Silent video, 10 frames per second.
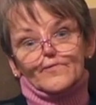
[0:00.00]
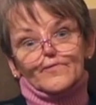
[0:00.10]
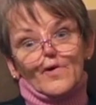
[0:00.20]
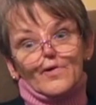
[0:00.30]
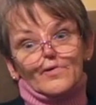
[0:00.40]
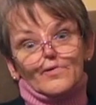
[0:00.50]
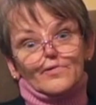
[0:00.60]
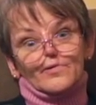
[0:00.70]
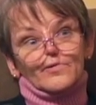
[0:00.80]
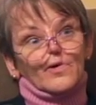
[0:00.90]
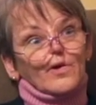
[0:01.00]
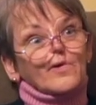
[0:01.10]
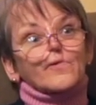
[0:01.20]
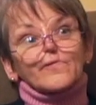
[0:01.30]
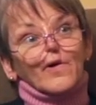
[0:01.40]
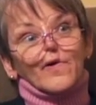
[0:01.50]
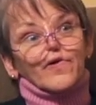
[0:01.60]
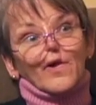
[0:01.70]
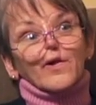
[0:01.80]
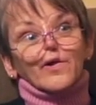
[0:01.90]
But not
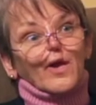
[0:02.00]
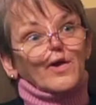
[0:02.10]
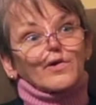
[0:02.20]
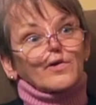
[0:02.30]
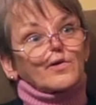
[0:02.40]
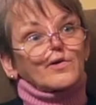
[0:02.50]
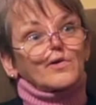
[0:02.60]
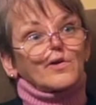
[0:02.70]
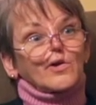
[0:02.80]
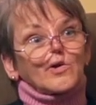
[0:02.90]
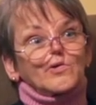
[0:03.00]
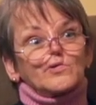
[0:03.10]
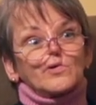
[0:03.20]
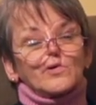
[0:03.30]
everybody's like that, you know?